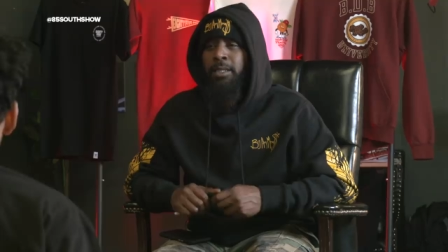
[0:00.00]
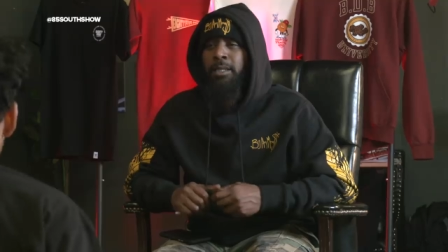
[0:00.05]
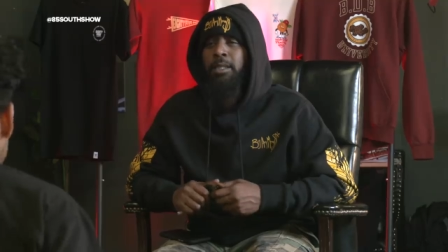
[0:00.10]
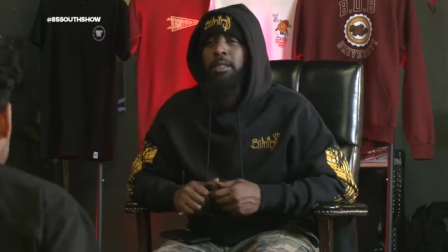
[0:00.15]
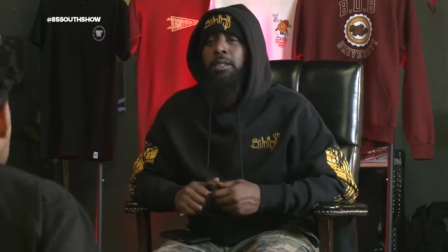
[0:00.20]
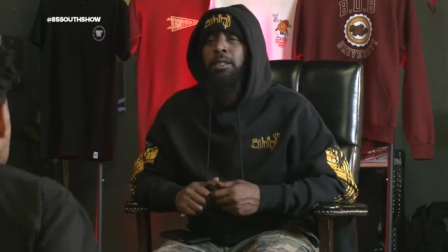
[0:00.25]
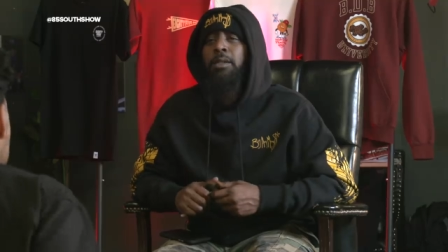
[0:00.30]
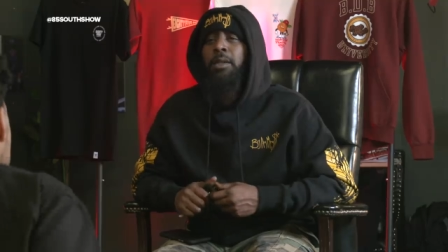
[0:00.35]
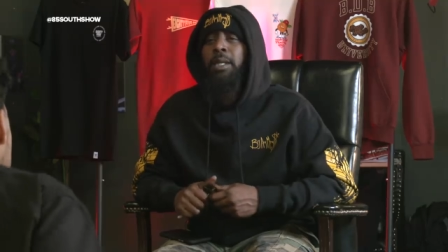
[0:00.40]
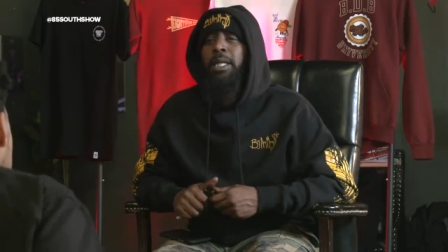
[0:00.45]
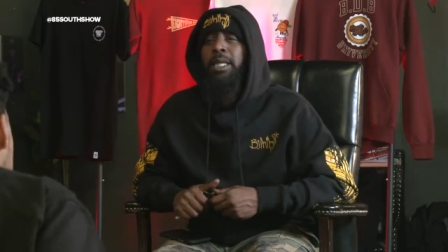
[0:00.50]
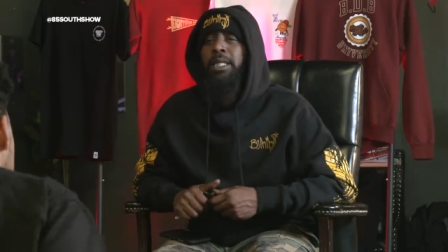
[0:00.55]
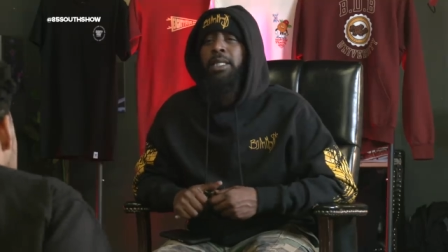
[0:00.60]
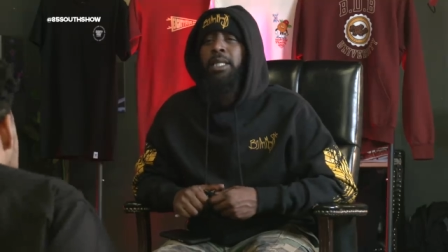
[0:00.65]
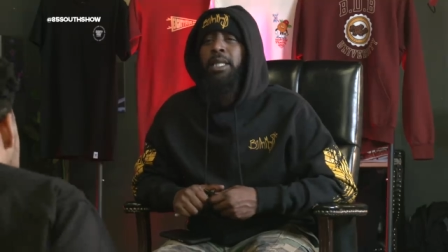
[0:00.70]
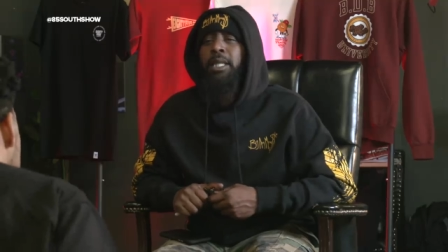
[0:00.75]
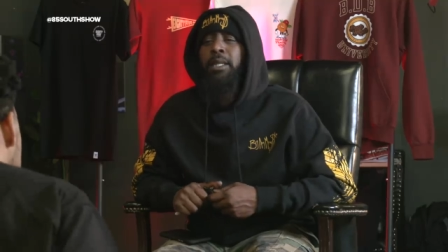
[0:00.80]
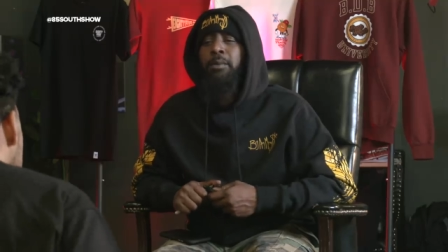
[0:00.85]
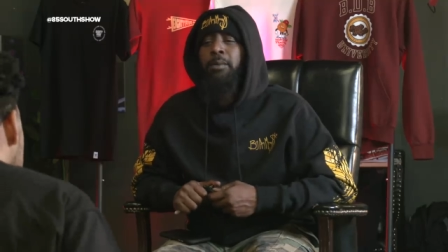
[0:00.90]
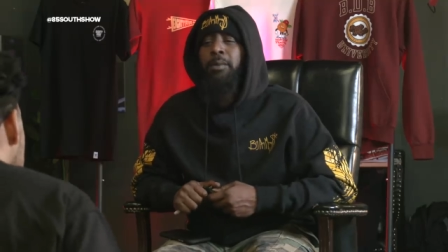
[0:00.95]
sit your ass
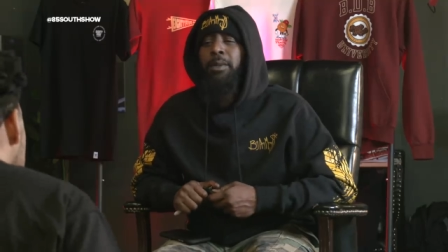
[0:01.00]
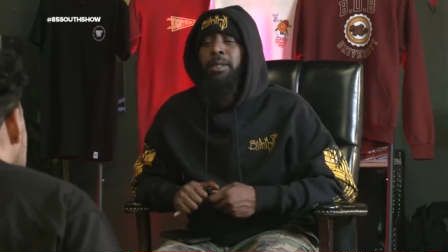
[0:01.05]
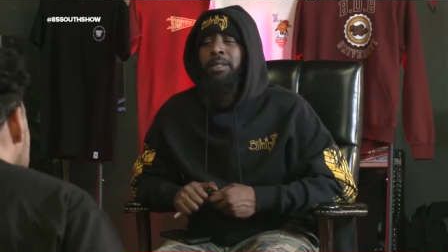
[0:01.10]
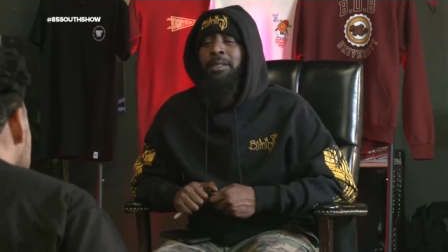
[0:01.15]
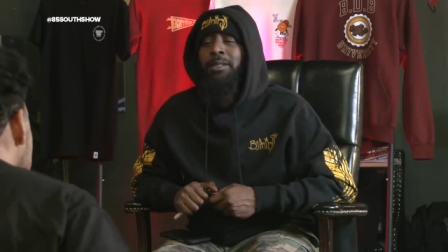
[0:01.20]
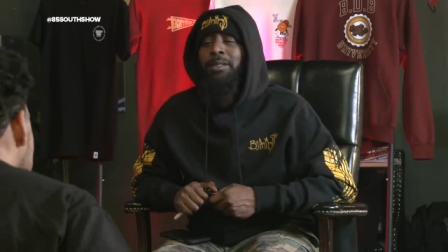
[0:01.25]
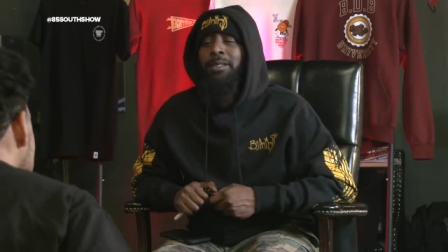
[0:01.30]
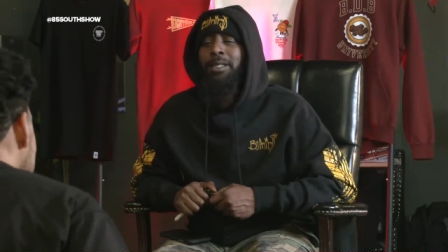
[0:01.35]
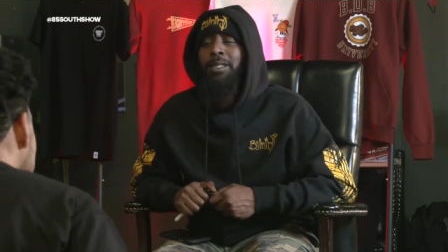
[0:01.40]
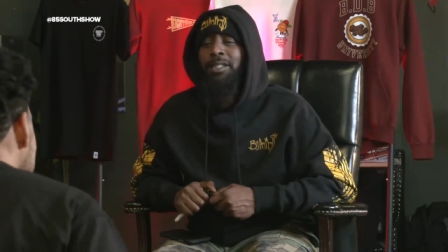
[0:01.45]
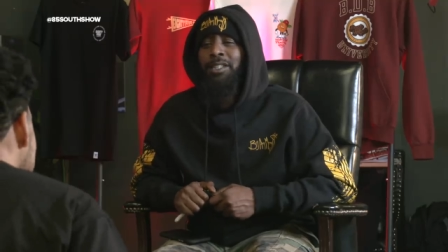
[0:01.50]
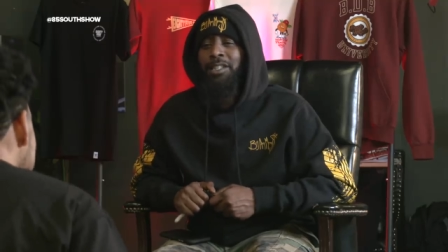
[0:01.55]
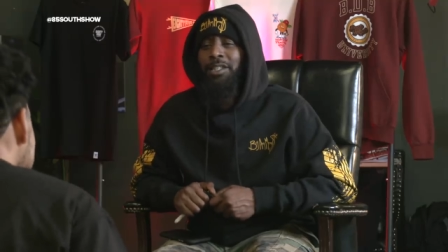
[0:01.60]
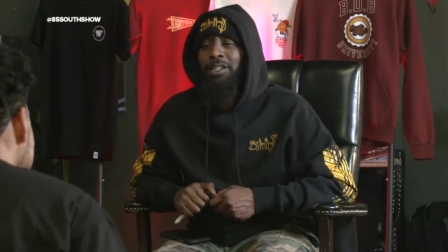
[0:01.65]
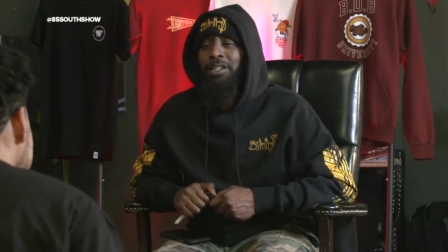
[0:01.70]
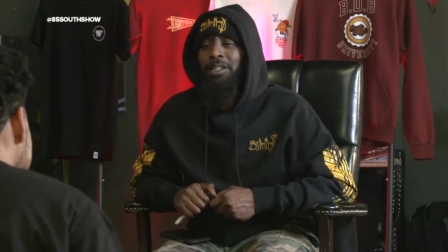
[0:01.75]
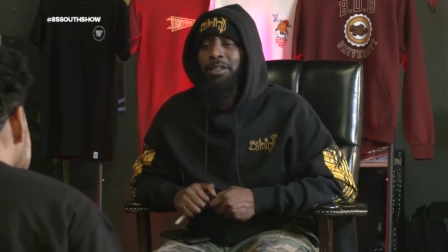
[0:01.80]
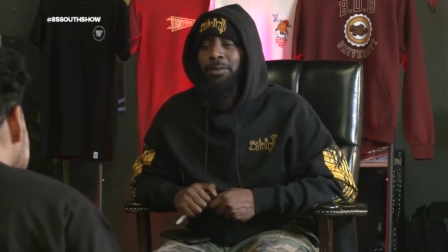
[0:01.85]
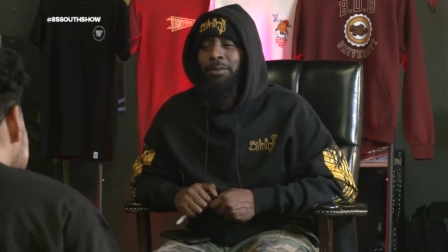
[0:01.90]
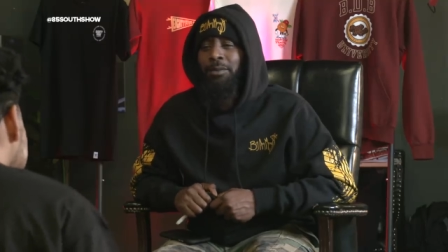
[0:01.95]
down. We're about to start
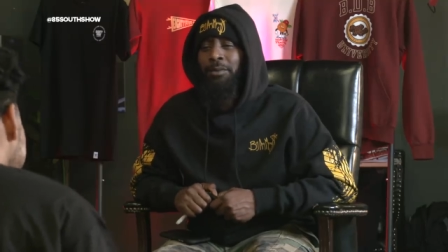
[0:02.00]
this.